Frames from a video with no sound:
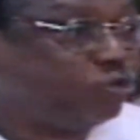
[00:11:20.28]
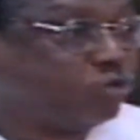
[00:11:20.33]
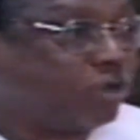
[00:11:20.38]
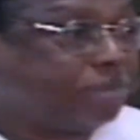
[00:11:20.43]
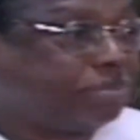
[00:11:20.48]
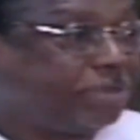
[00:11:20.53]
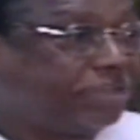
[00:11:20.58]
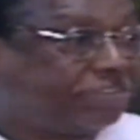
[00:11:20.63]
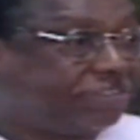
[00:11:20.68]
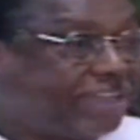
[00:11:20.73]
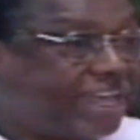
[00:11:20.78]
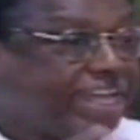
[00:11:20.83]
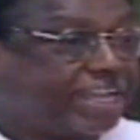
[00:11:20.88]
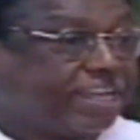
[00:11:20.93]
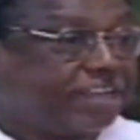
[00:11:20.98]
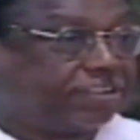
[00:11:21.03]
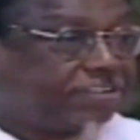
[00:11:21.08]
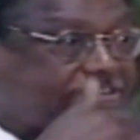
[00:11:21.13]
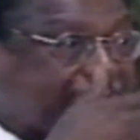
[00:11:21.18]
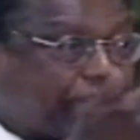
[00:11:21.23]
Europe is
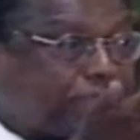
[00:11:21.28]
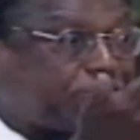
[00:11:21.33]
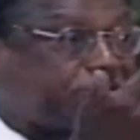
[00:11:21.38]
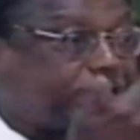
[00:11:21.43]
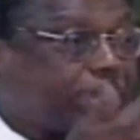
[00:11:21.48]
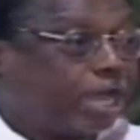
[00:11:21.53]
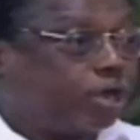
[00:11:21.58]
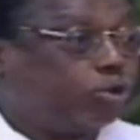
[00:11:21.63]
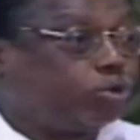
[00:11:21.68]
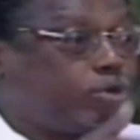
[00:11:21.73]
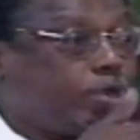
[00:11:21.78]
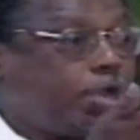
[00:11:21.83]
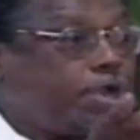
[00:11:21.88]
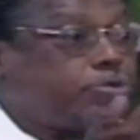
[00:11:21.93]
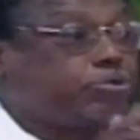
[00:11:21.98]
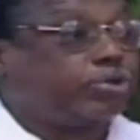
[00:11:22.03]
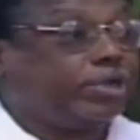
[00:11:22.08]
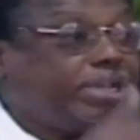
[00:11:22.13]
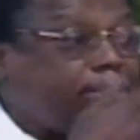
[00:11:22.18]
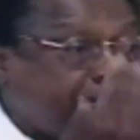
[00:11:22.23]
taking steps now
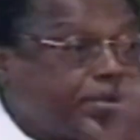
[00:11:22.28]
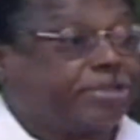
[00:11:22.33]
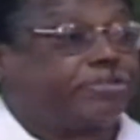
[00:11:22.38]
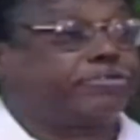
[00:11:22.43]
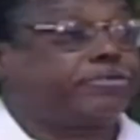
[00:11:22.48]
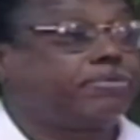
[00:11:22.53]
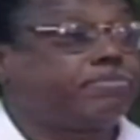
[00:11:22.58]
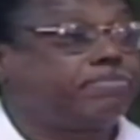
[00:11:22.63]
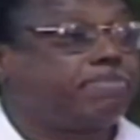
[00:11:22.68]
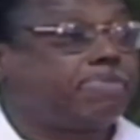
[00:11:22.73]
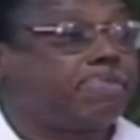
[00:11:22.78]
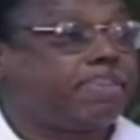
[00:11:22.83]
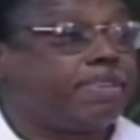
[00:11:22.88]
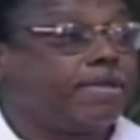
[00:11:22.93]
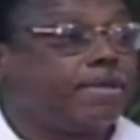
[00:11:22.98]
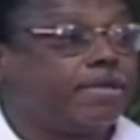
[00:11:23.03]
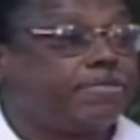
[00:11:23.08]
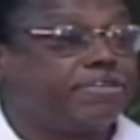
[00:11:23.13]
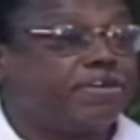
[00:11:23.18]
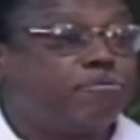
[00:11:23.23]
to limit
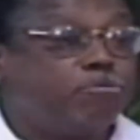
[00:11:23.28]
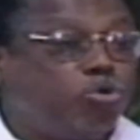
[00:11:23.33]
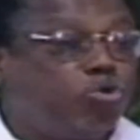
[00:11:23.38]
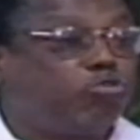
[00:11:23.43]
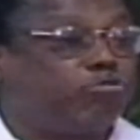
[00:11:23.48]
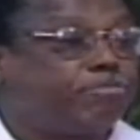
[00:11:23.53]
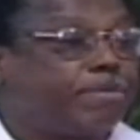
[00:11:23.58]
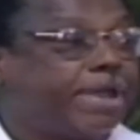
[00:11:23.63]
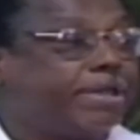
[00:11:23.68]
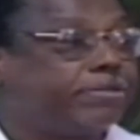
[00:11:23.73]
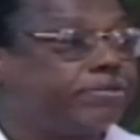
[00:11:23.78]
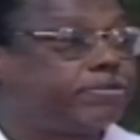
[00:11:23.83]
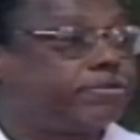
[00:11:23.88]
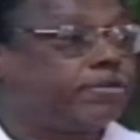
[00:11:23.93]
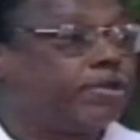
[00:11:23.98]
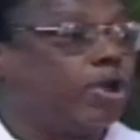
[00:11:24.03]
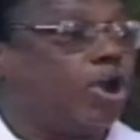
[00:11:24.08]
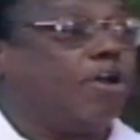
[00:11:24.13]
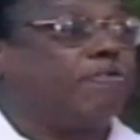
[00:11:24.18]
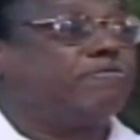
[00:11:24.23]
the
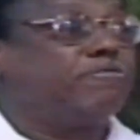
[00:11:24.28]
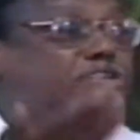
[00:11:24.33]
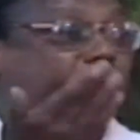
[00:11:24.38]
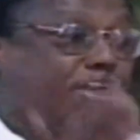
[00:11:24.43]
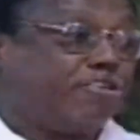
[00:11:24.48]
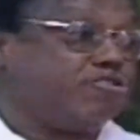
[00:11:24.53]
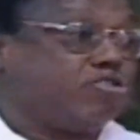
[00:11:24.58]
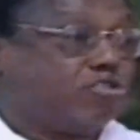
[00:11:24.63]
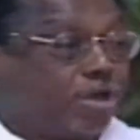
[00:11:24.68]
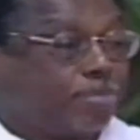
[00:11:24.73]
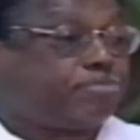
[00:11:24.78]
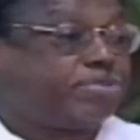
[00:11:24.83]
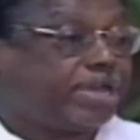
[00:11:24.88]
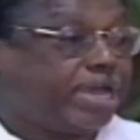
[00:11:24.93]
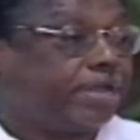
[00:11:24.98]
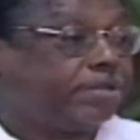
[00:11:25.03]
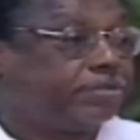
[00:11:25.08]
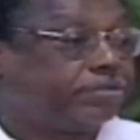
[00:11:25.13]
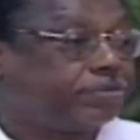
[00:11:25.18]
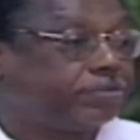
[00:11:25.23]
movement of
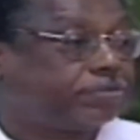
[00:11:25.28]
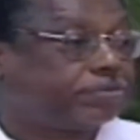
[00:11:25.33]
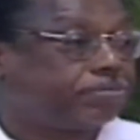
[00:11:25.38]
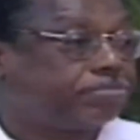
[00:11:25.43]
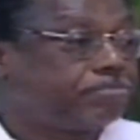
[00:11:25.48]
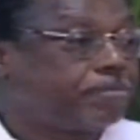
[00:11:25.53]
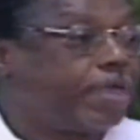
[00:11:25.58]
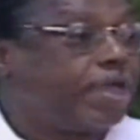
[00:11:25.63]
non-Europeans